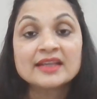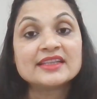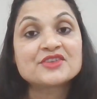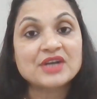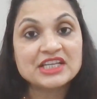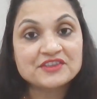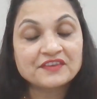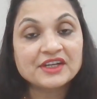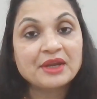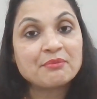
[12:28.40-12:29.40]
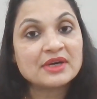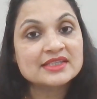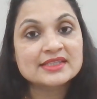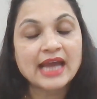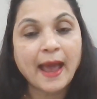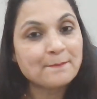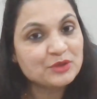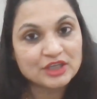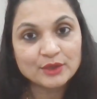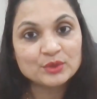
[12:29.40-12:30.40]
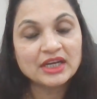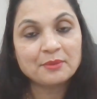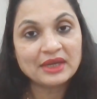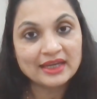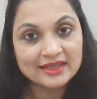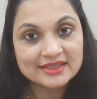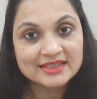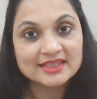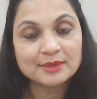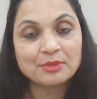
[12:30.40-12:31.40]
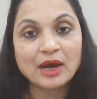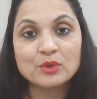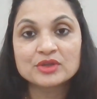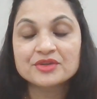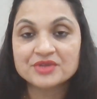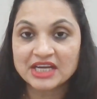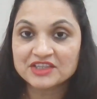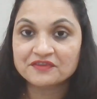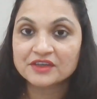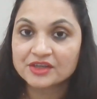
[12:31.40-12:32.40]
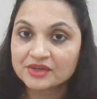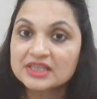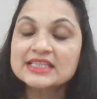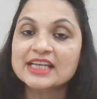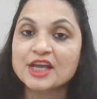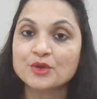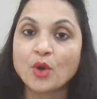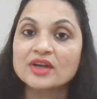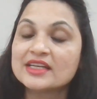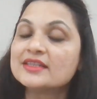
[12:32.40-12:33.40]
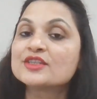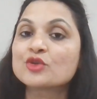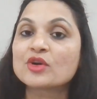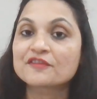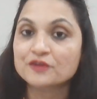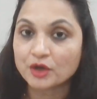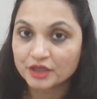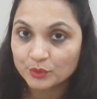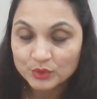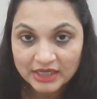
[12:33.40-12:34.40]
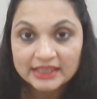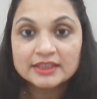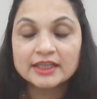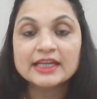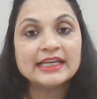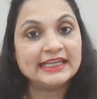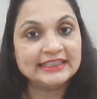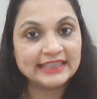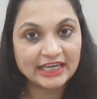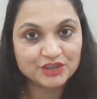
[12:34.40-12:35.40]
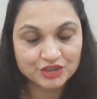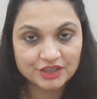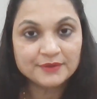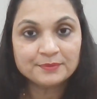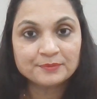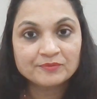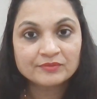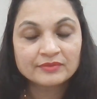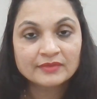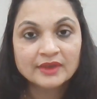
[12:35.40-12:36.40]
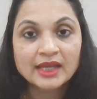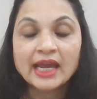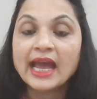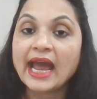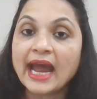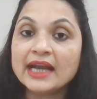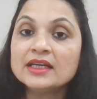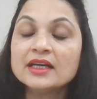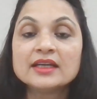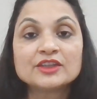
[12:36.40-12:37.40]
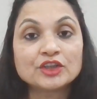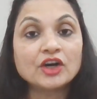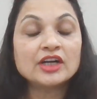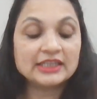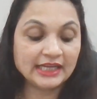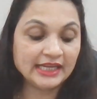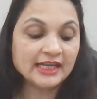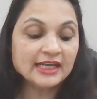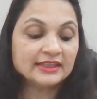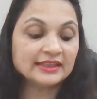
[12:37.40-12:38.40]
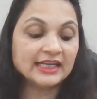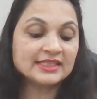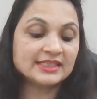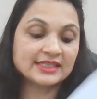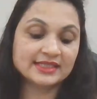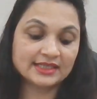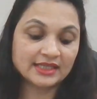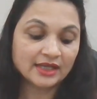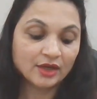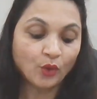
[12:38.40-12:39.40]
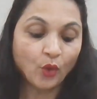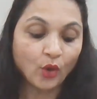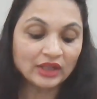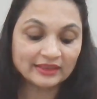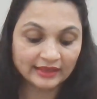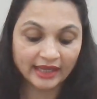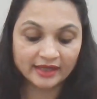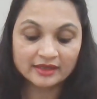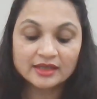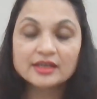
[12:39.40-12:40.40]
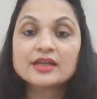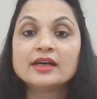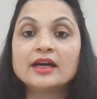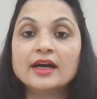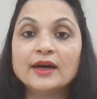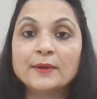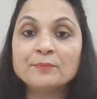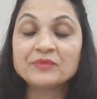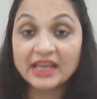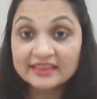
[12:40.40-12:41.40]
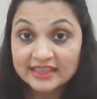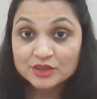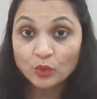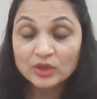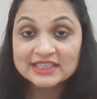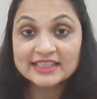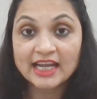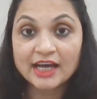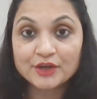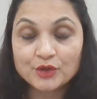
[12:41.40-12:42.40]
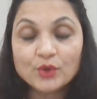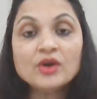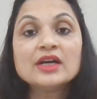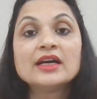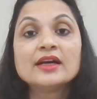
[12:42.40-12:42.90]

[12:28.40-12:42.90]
The transferee must absolutely be innocent about transferor's erroneous or fraudulent intention. And thirdly, this whole thing, in this whole scenario,